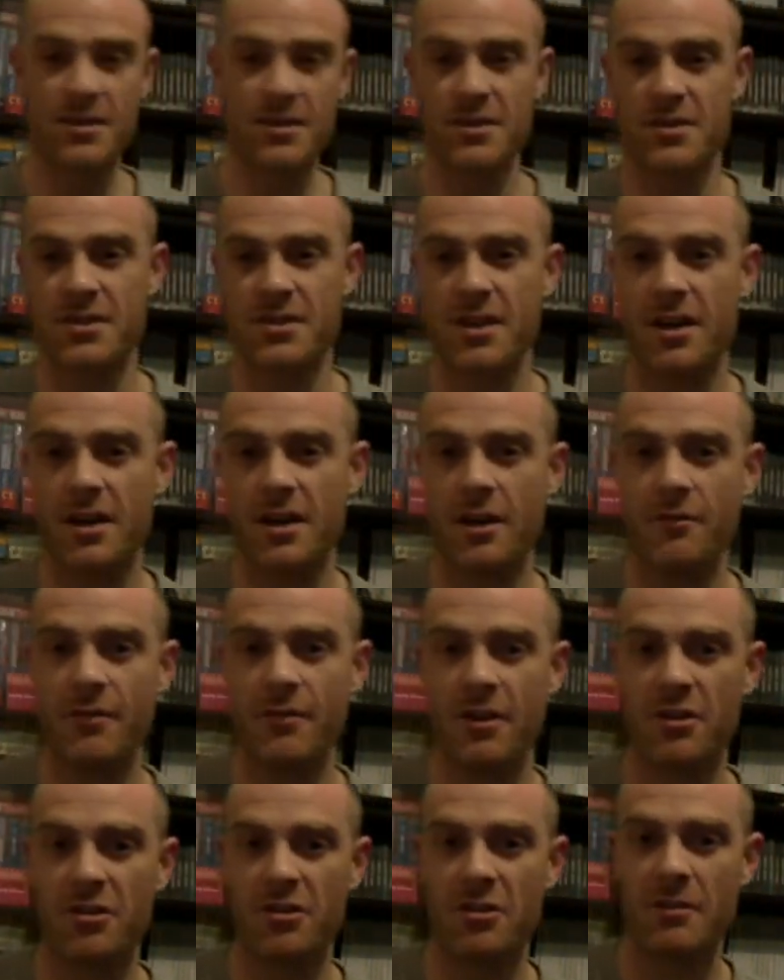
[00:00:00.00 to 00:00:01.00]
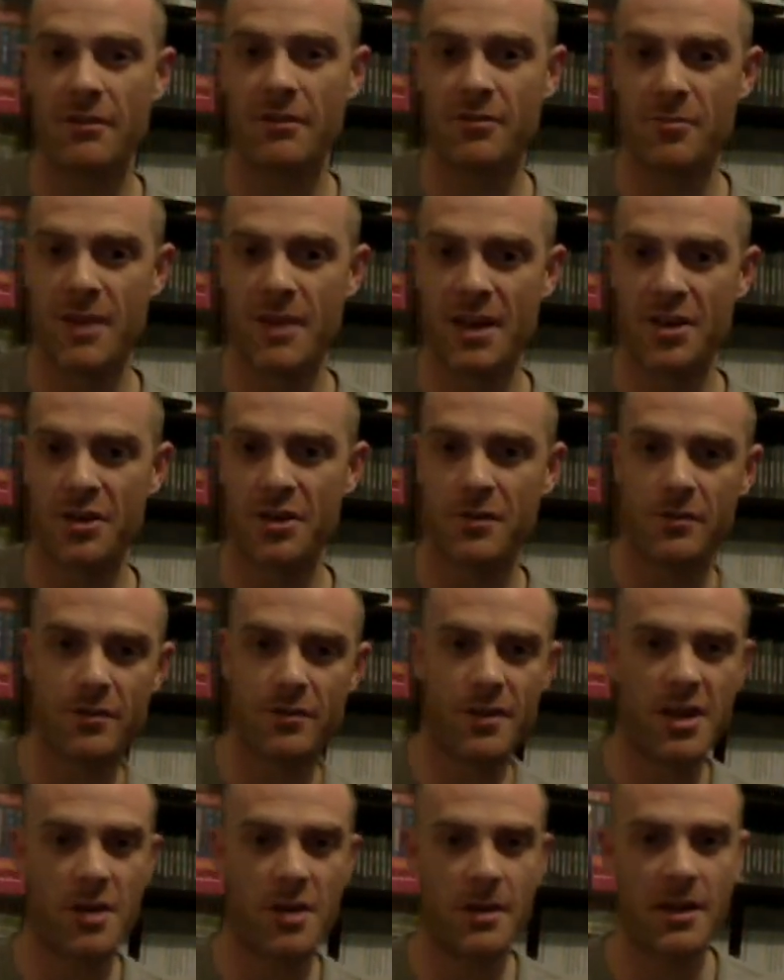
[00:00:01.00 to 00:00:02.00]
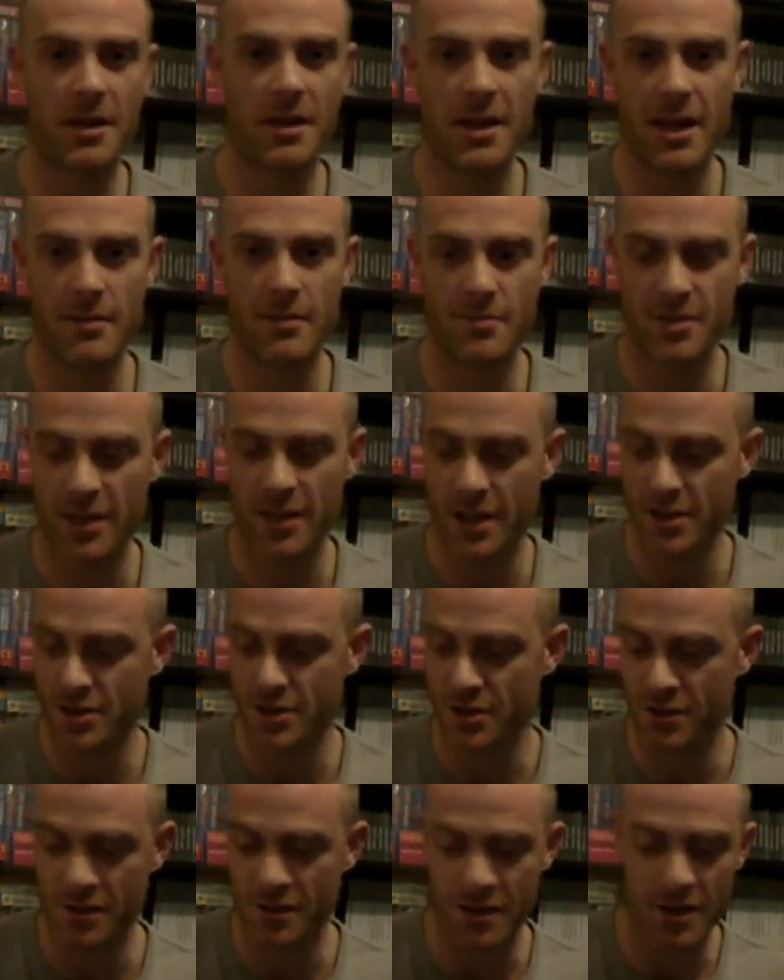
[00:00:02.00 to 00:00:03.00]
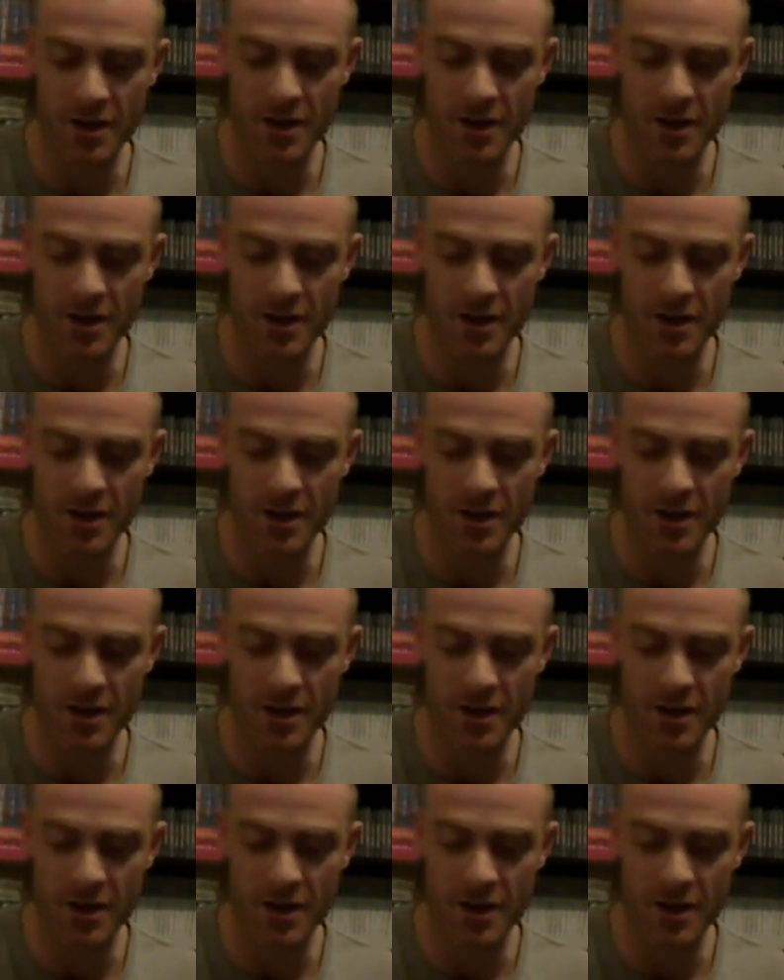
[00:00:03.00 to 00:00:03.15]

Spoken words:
because I think I'm going to have to make another video about the game station